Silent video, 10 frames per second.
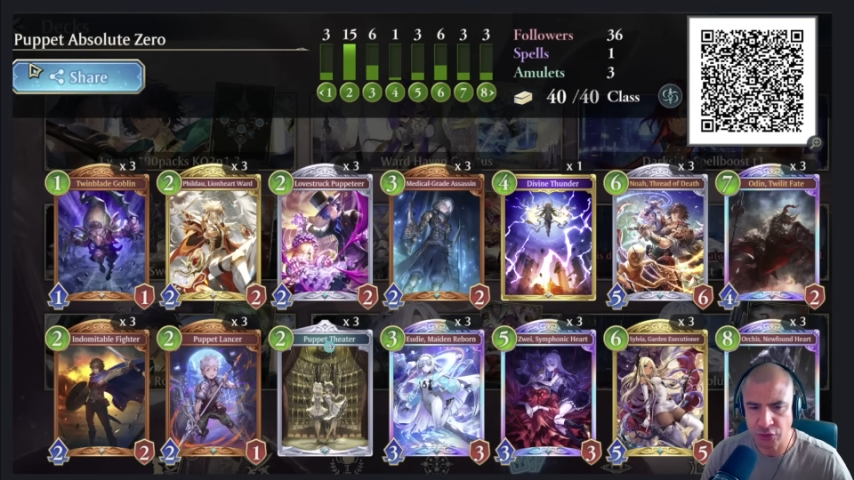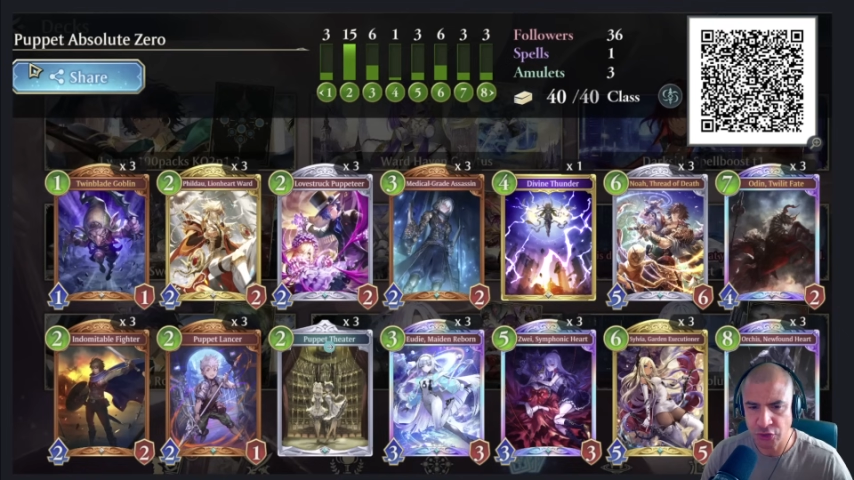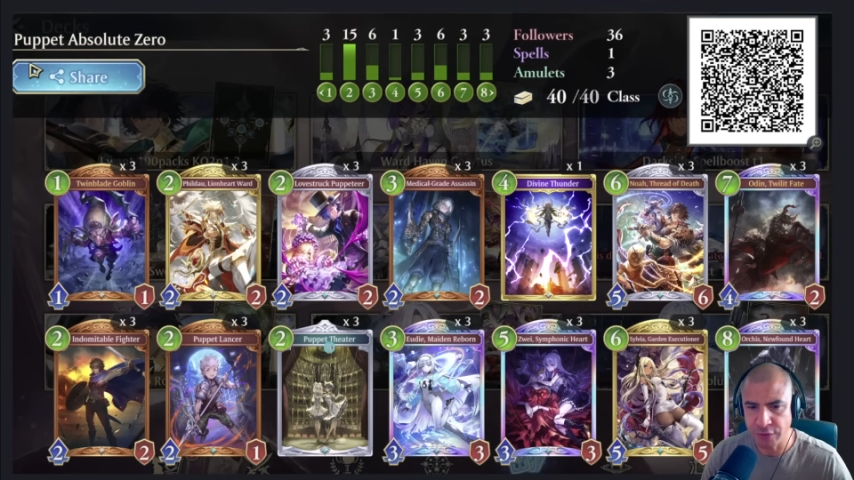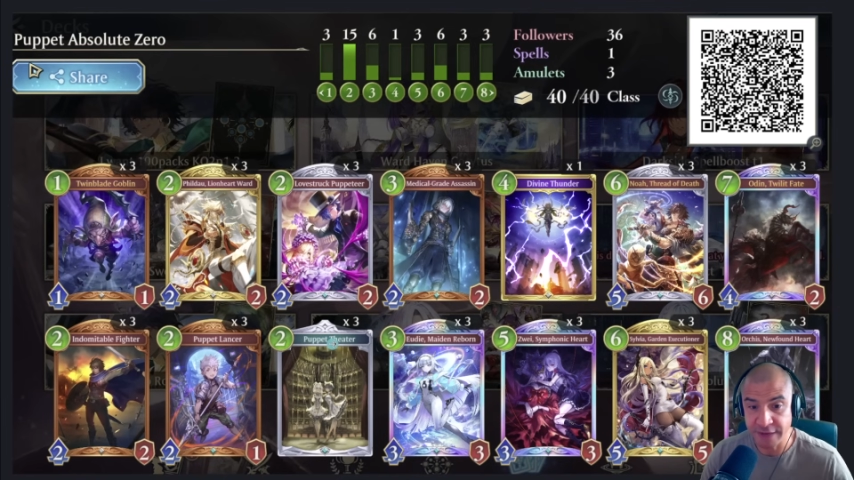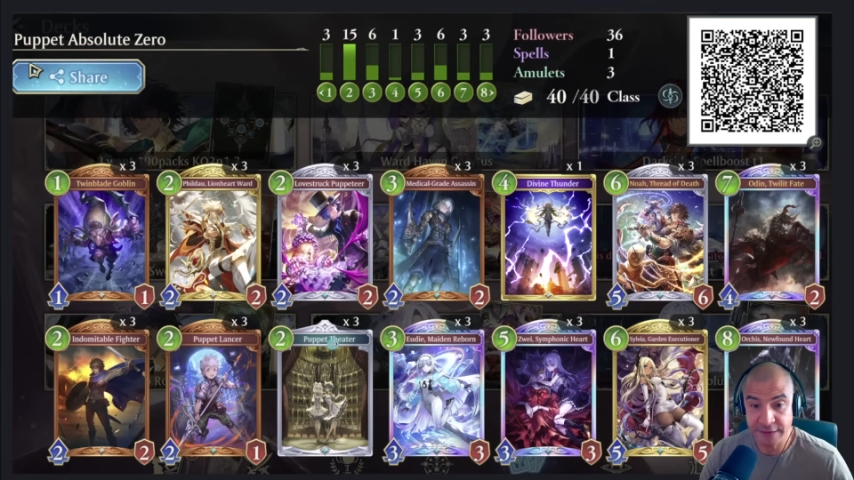
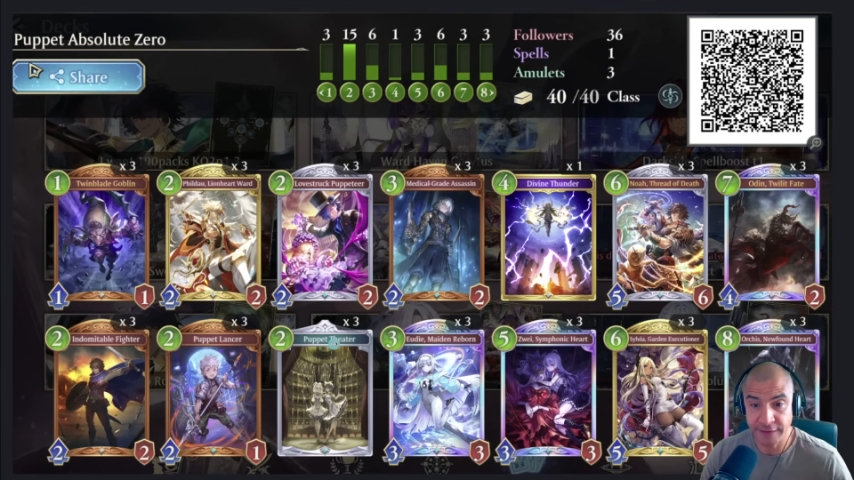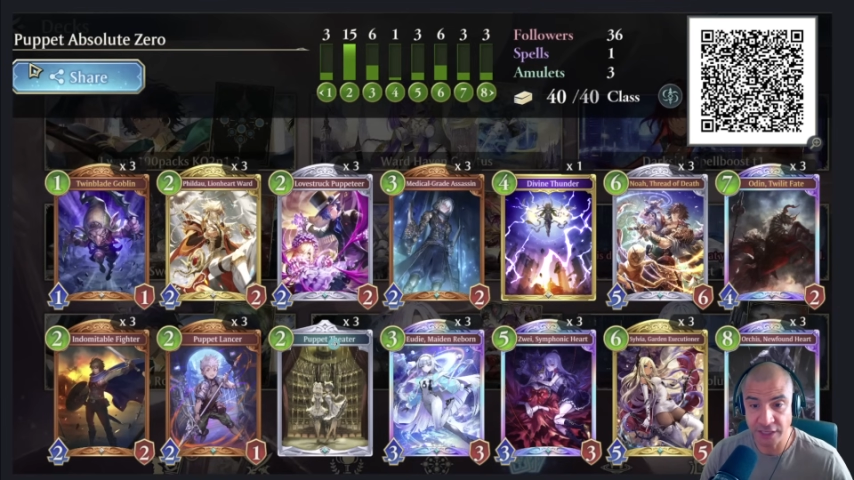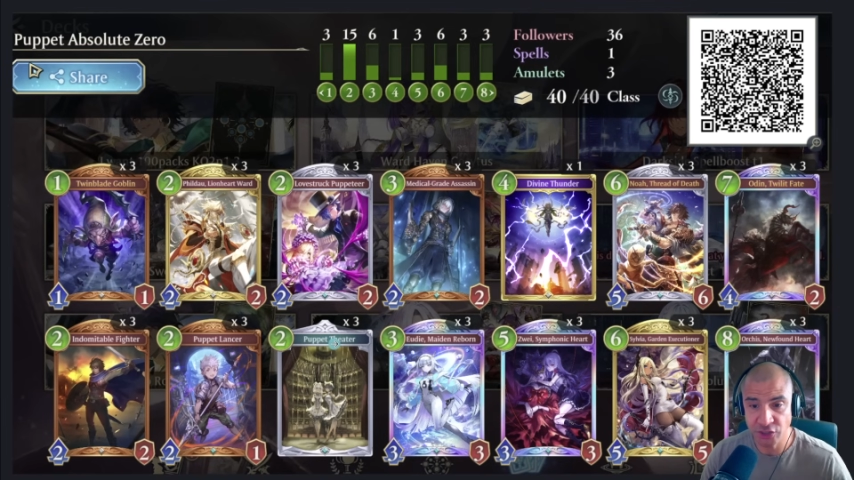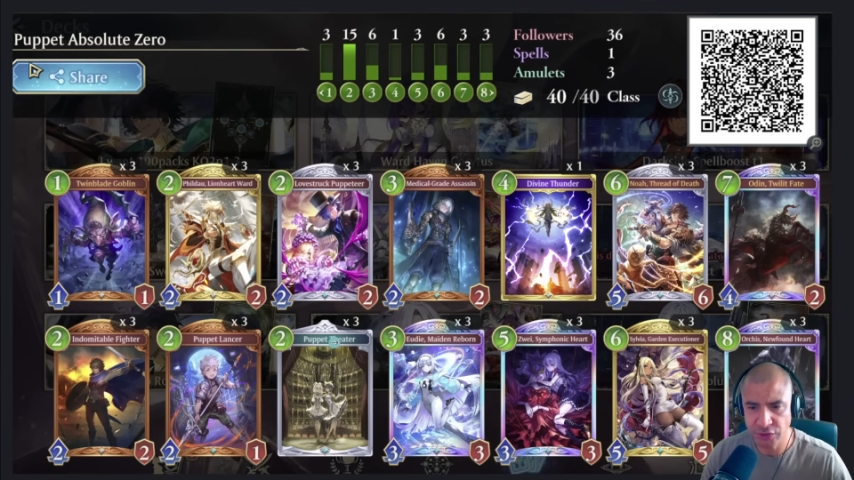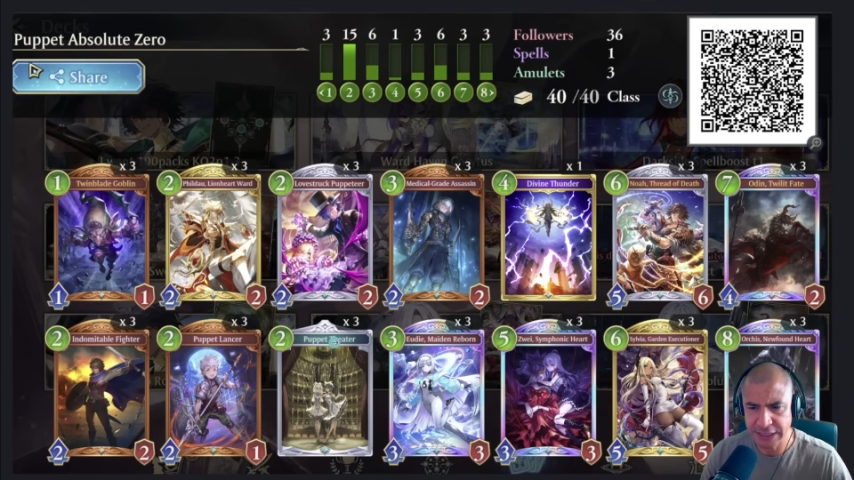ton of
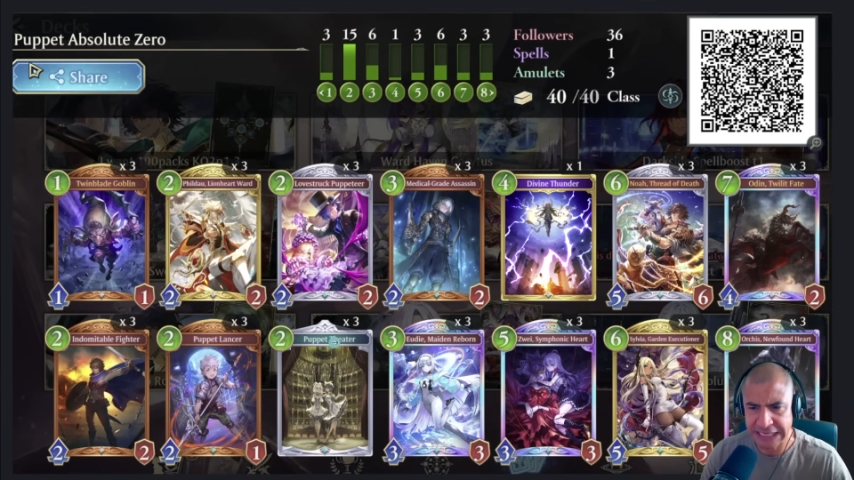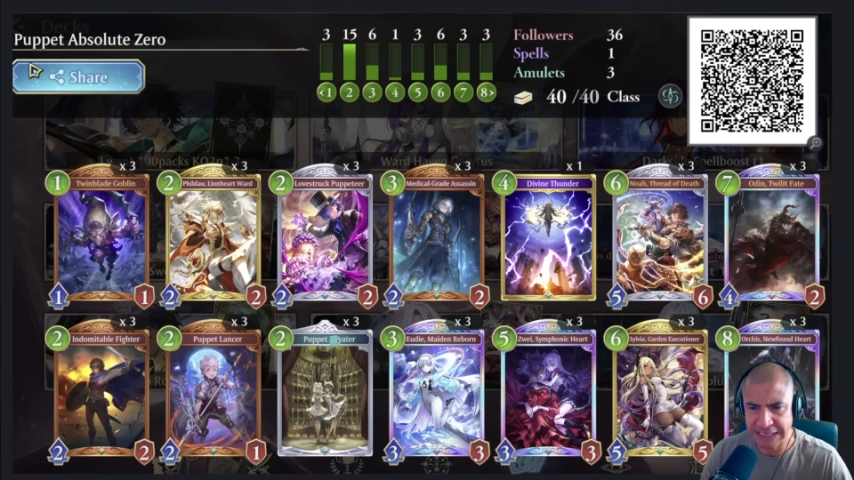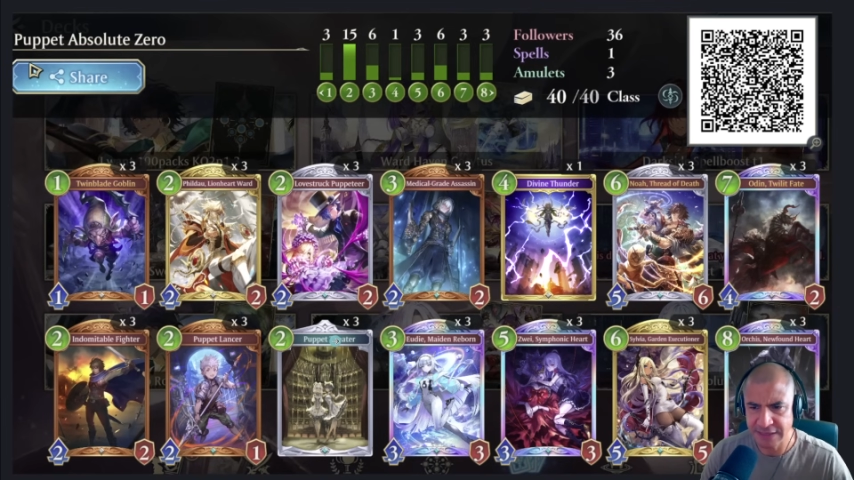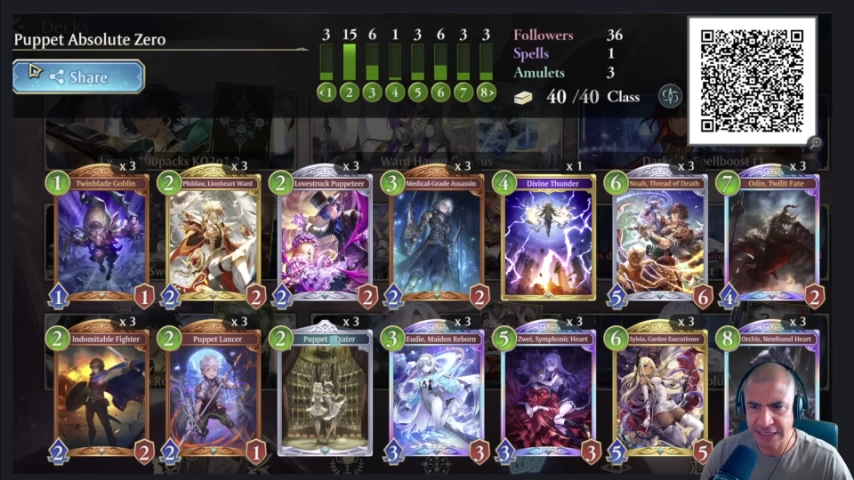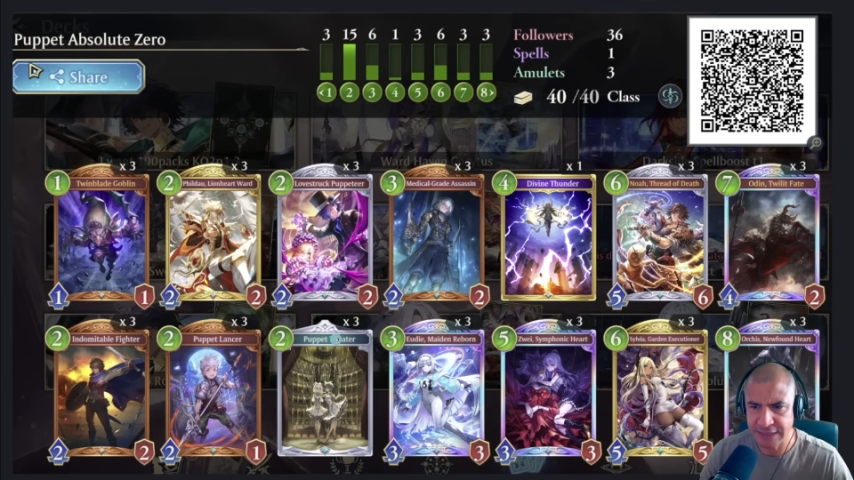innovation
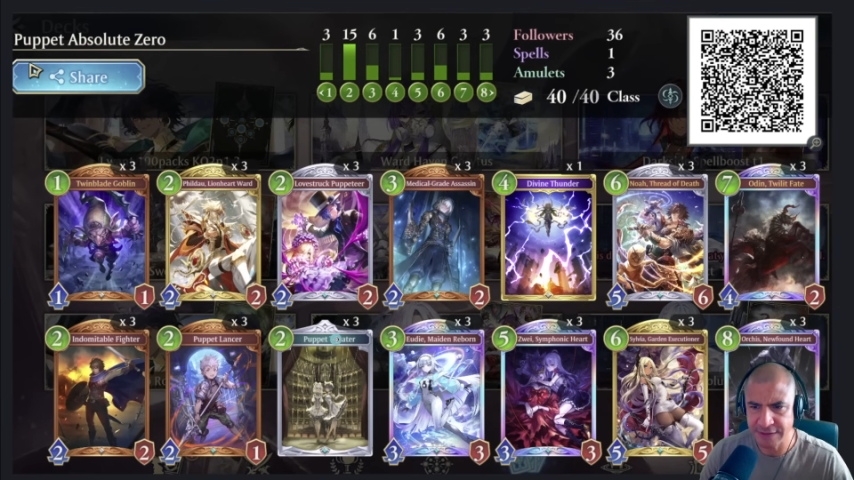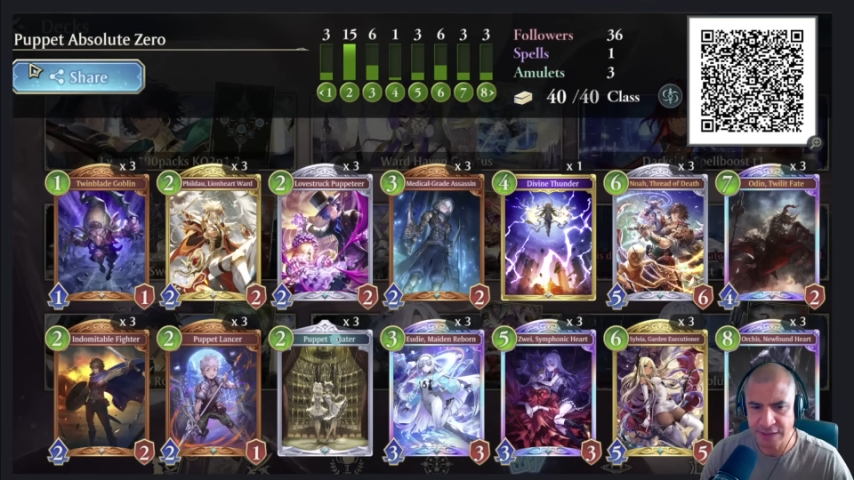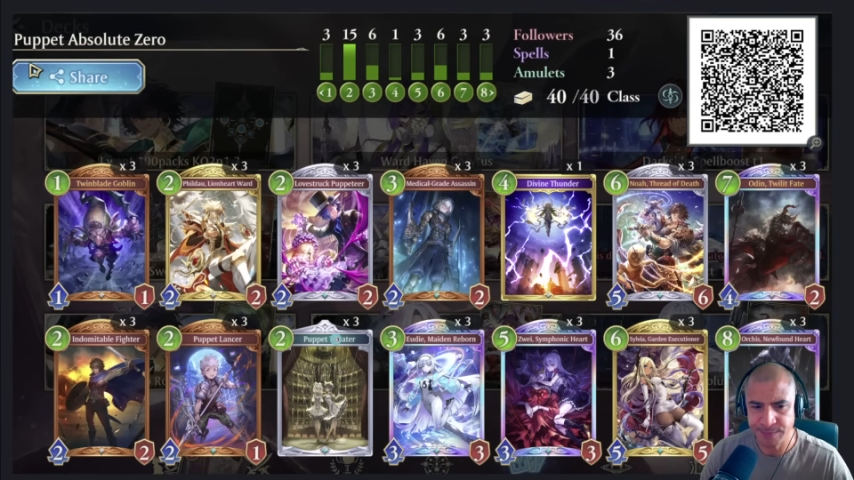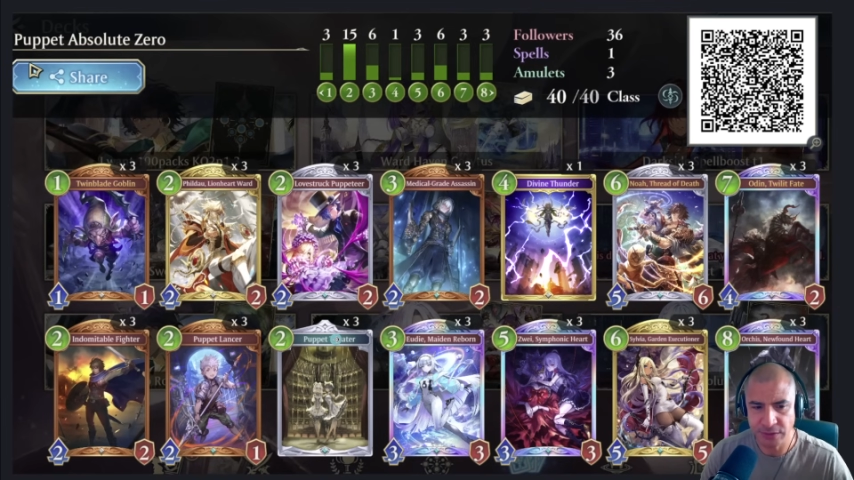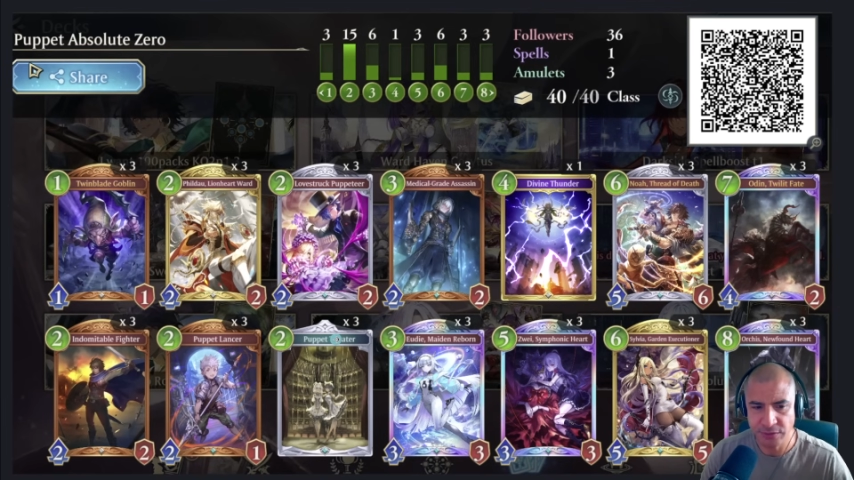in this
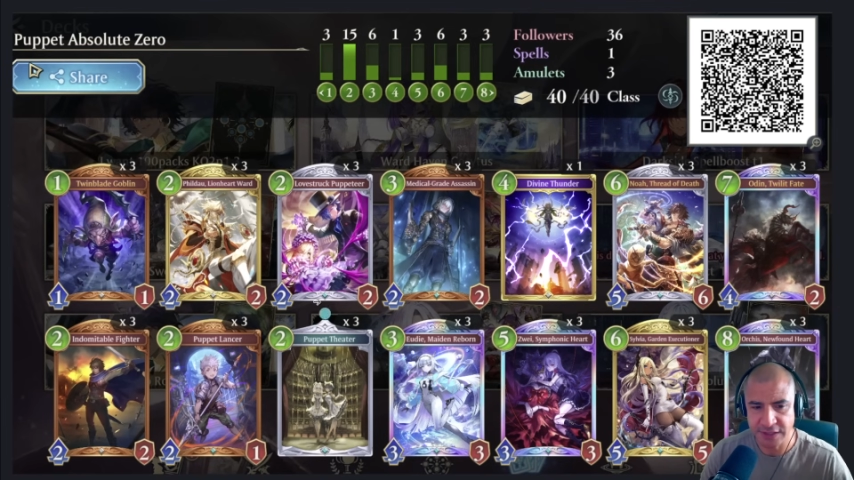build.